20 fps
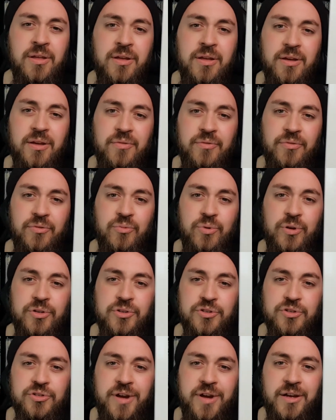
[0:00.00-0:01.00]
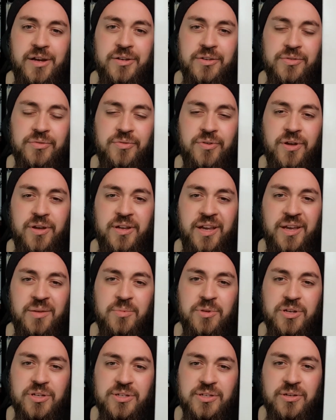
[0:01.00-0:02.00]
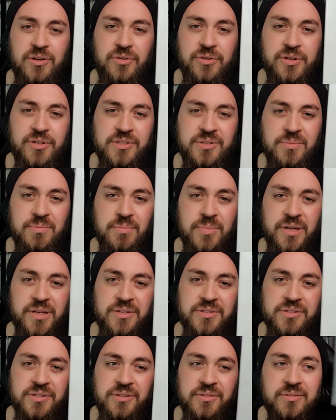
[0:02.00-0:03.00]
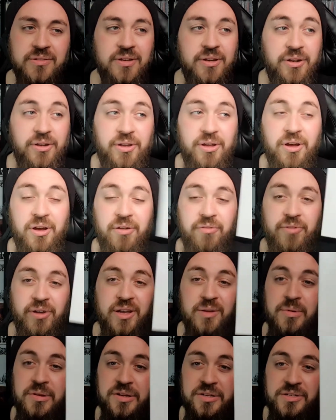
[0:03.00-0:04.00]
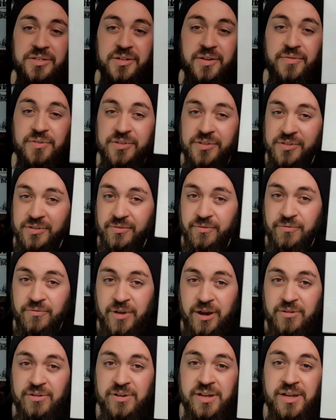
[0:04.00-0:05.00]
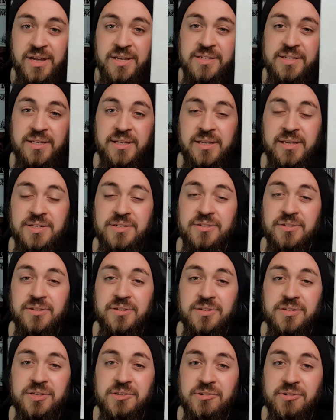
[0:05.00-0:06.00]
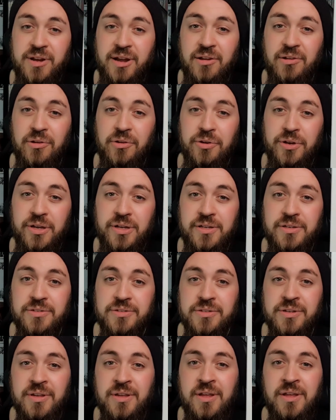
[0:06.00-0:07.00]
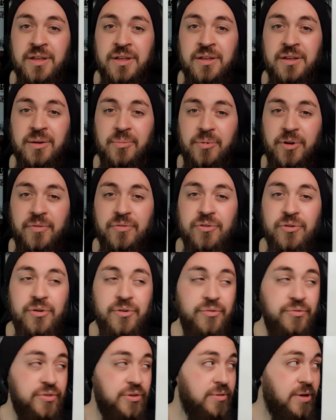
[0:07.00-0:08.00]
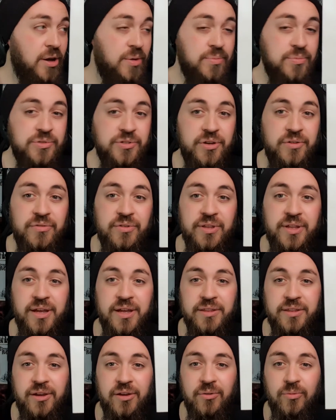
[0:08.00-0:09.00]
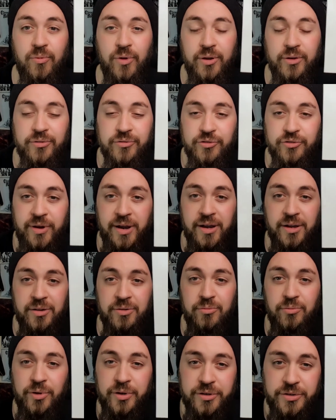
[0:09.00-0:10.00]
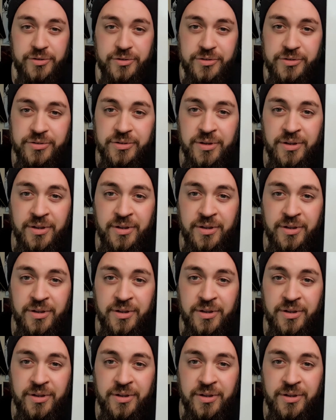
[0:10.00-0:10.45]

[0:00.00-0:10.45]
and for one track that's 38 minutes long, it's amazing, and I can't recommend this enough. It's a very easy listen considering how long it is. I mean, I've got a few albums over there that are one track wonders,